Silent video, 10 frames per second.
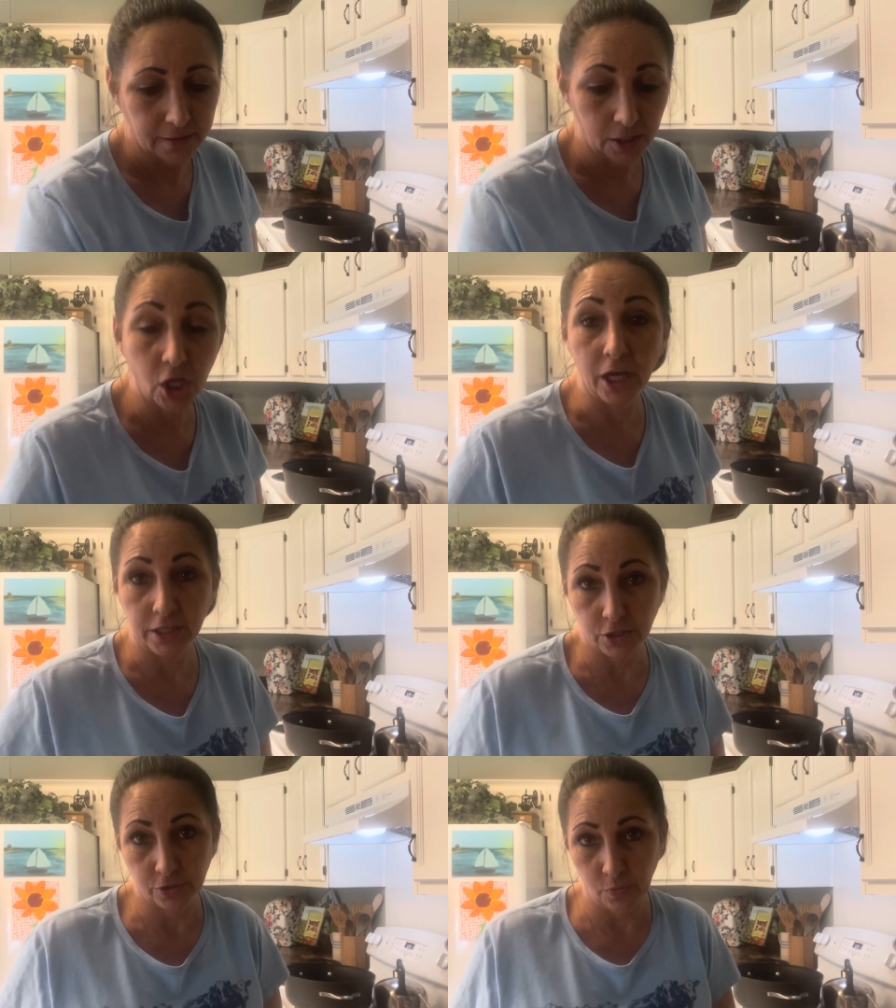
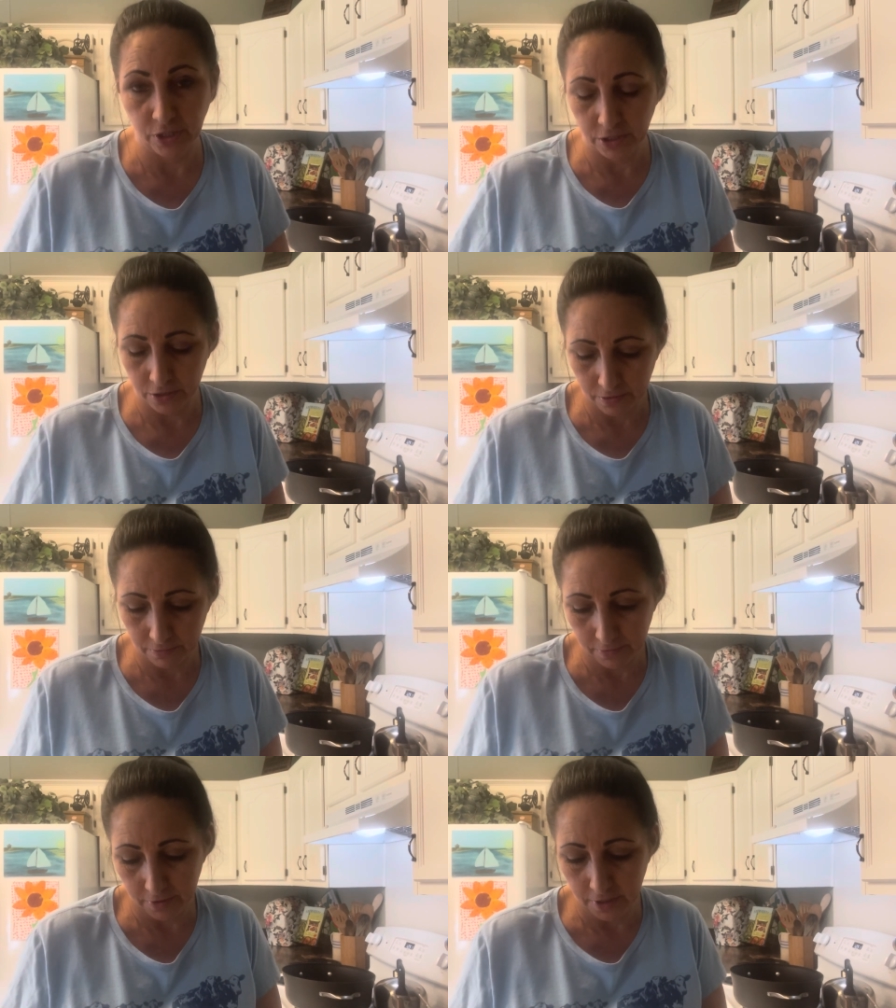lunch, which is,
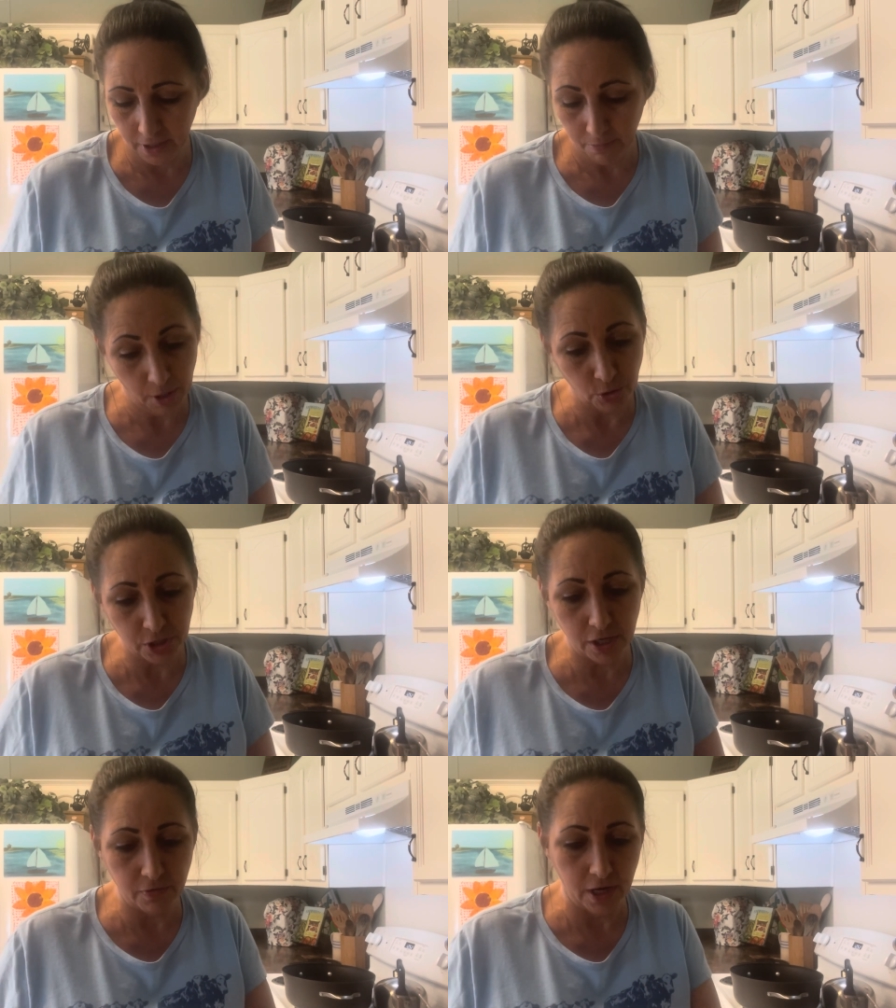most
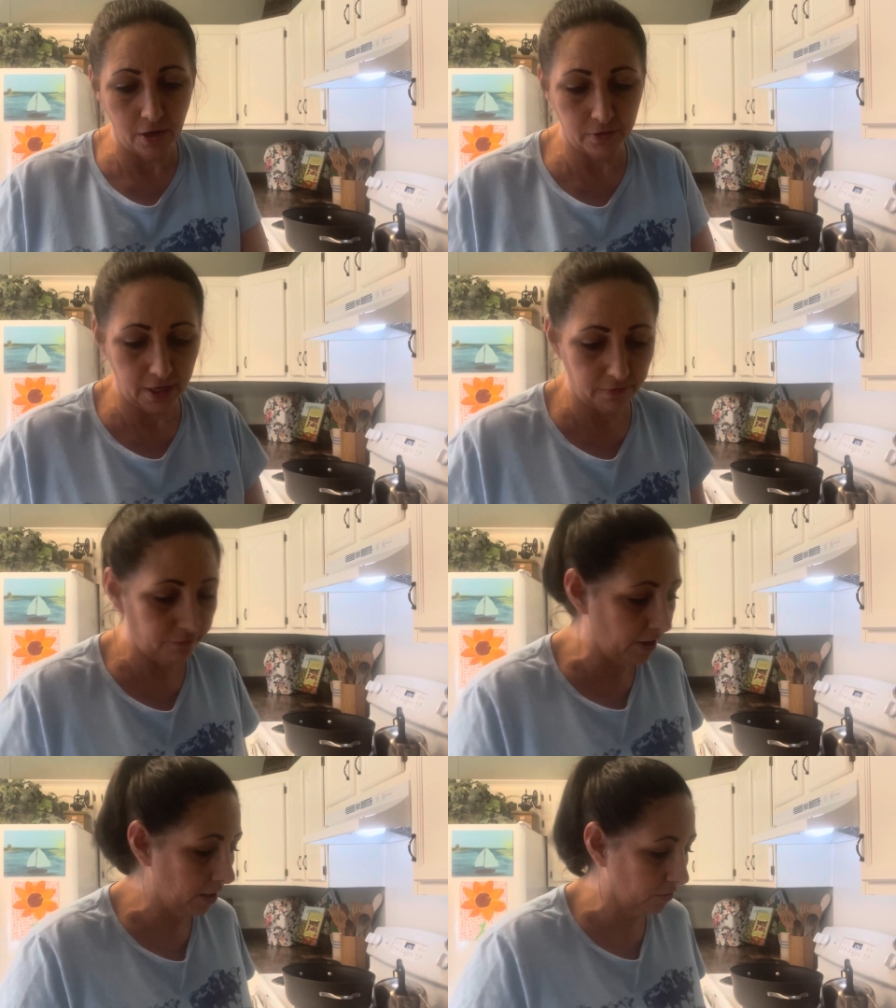of you know that
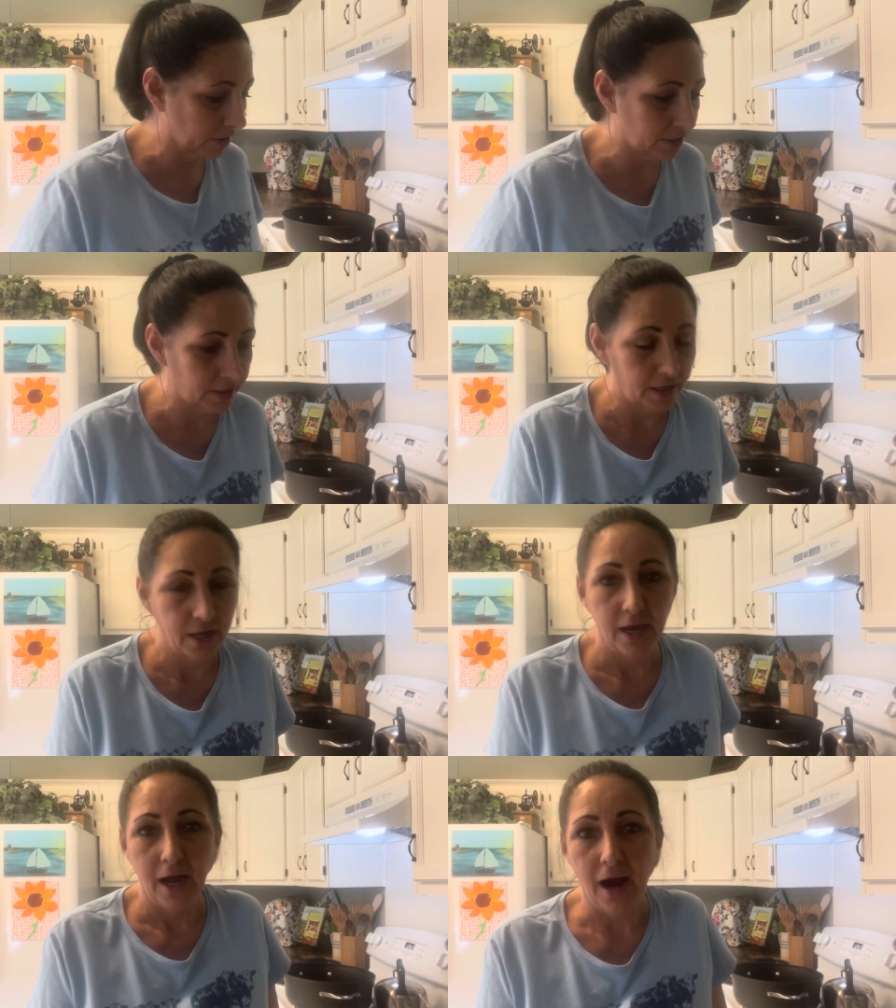follow us,
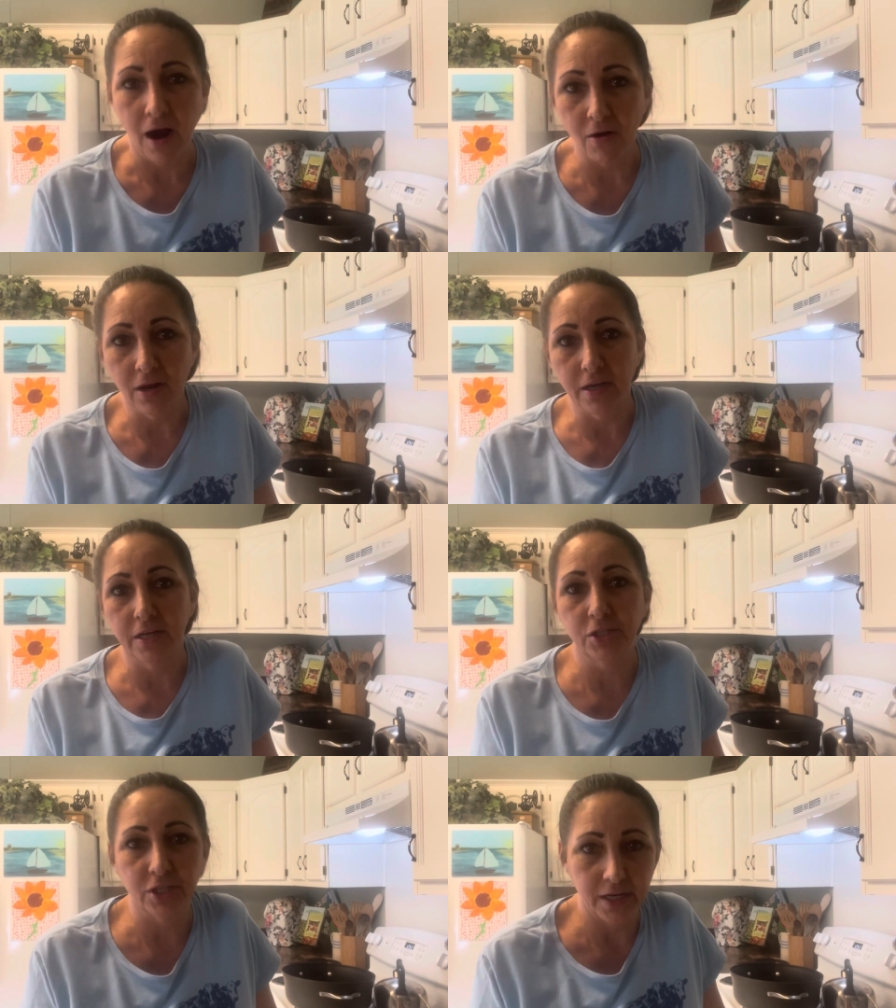our
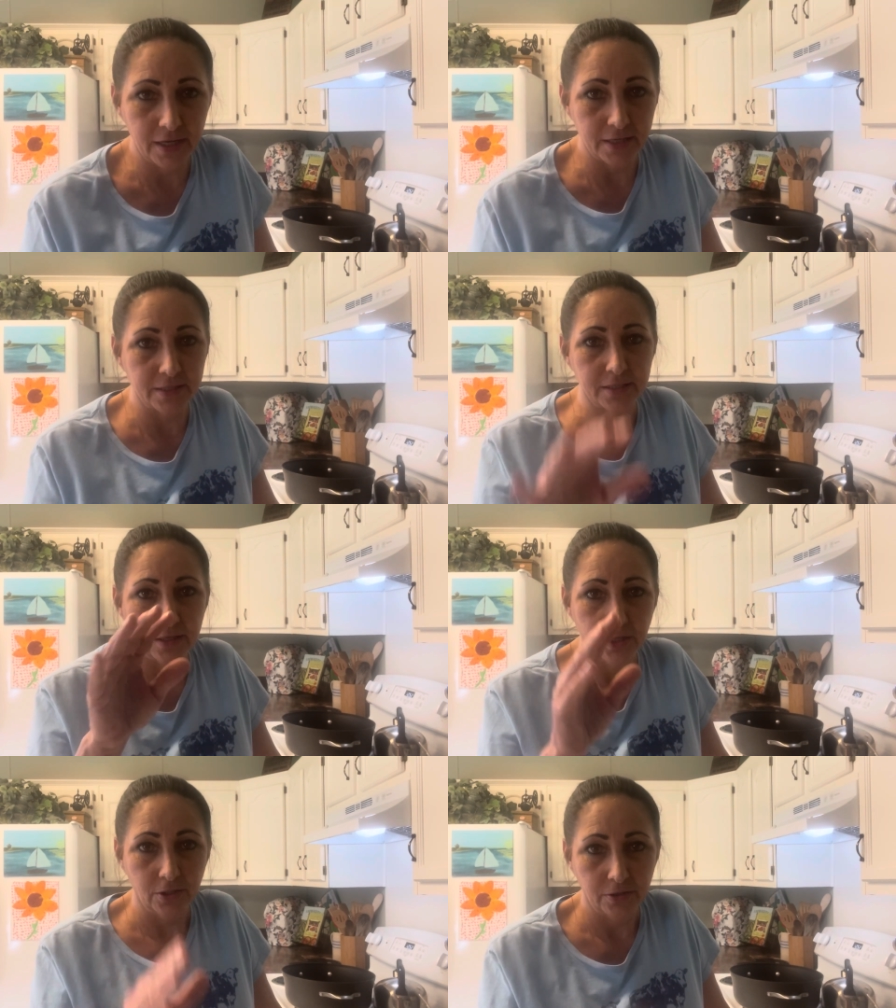lunch is
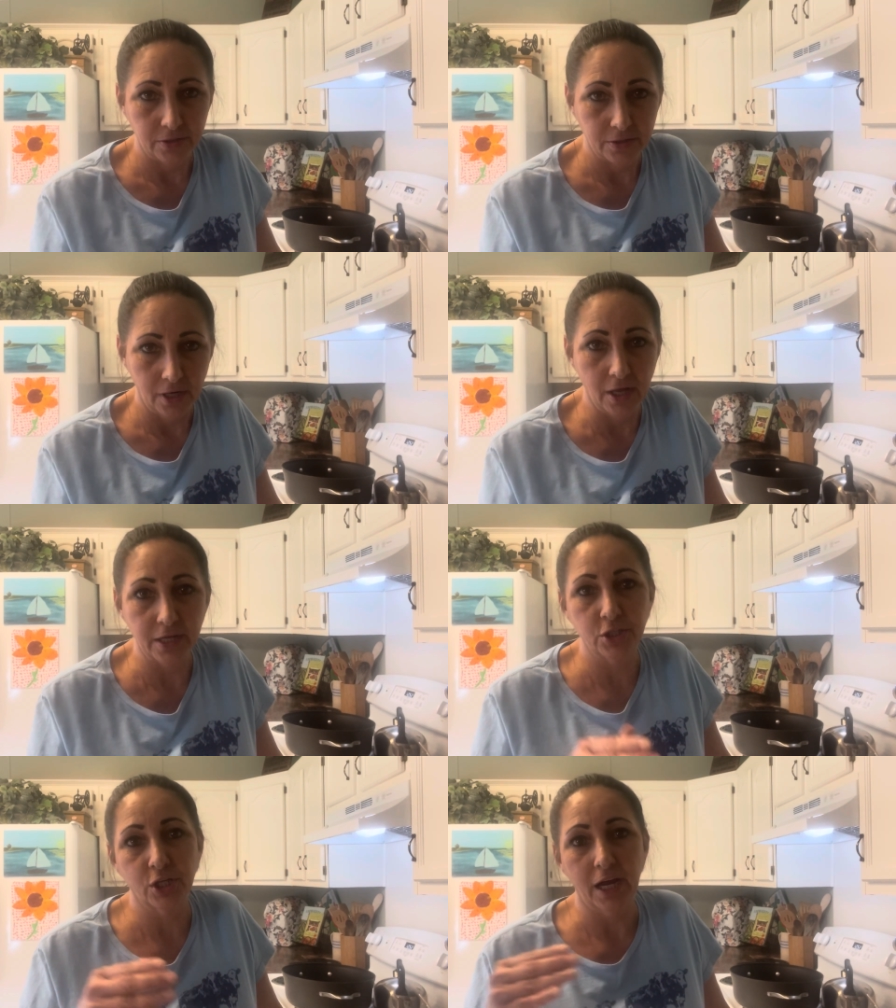
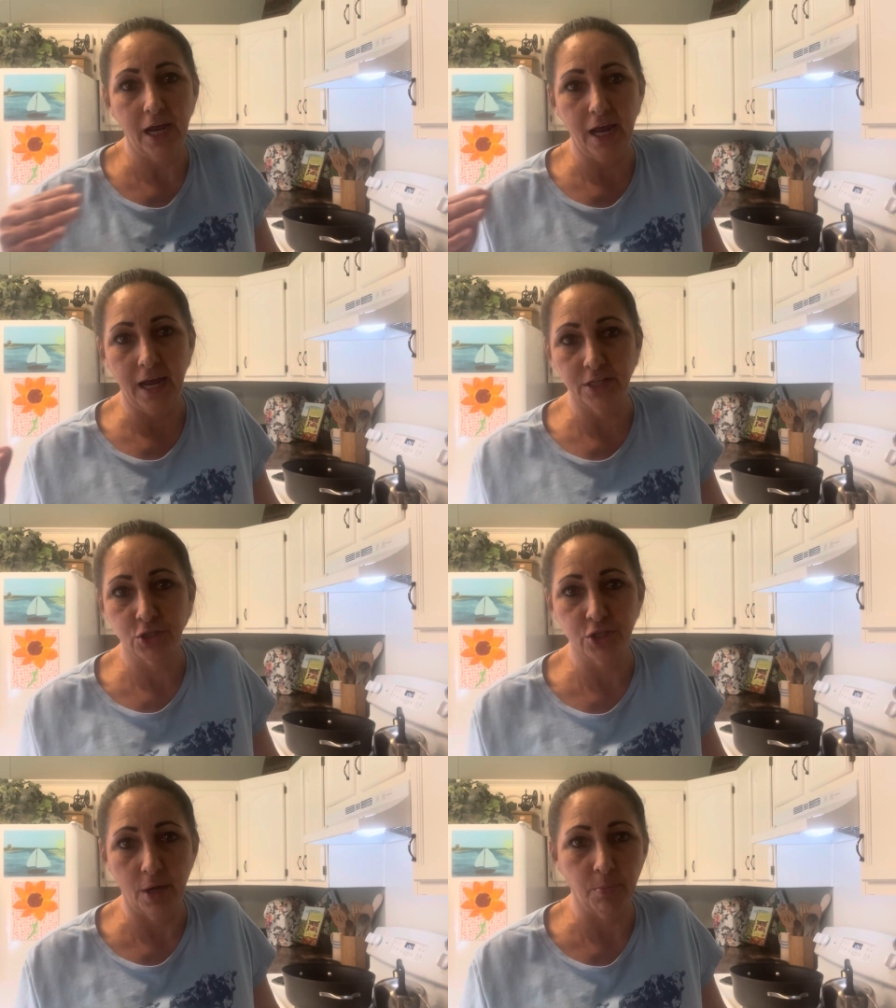lunch and
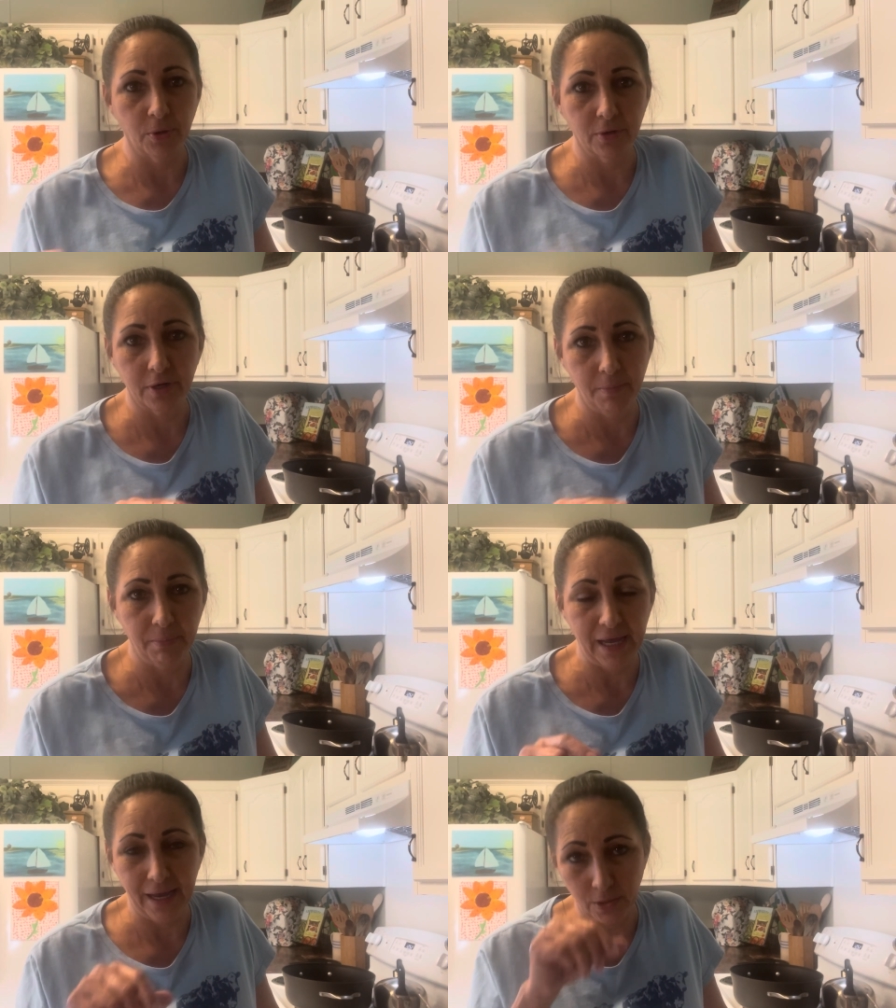supper
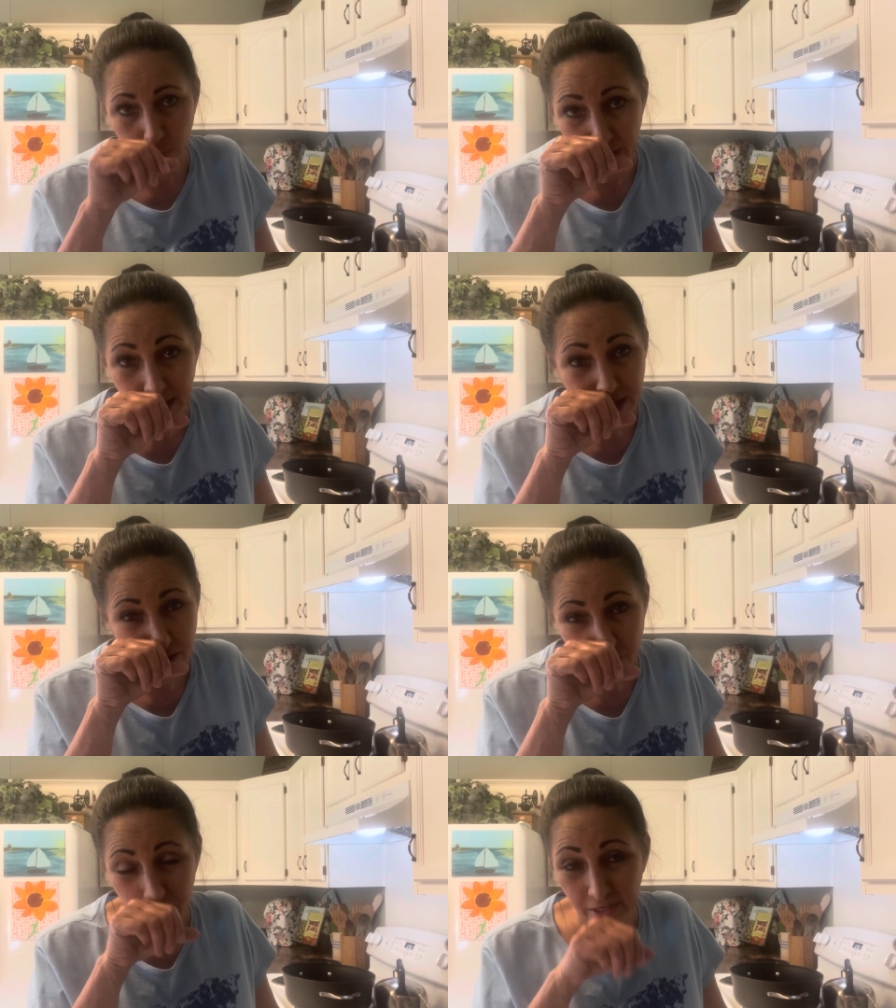combined. We
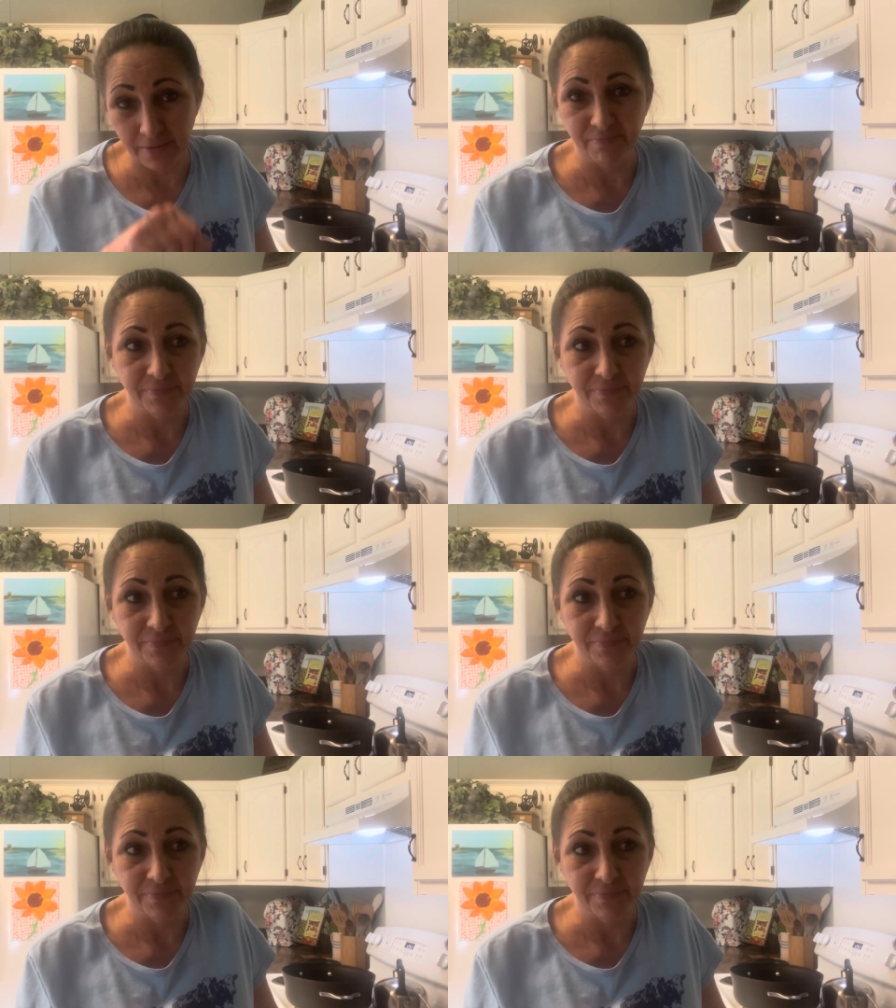usually